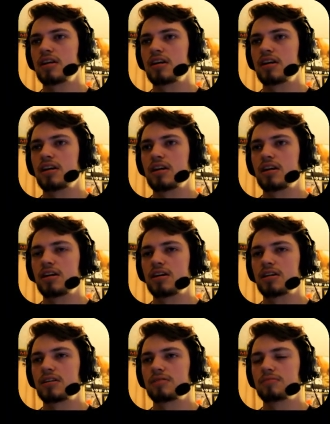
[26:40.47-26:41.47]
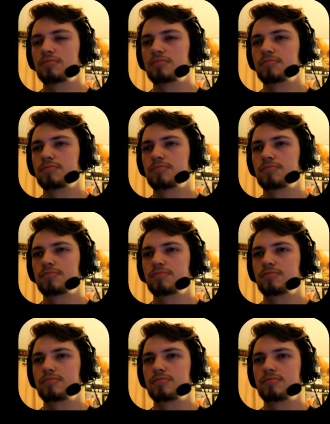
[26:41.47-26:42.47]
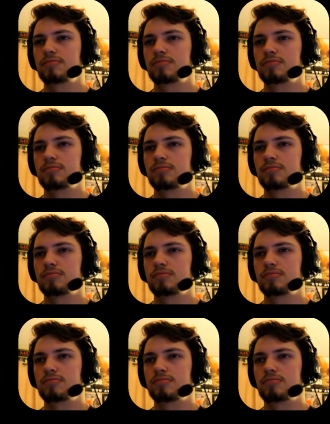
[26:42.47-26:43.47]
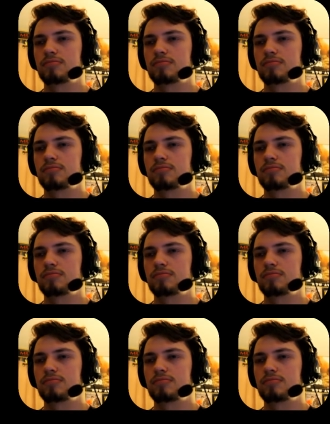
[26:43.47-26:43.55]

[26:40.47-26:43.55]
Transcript: No one is speaking in this clip.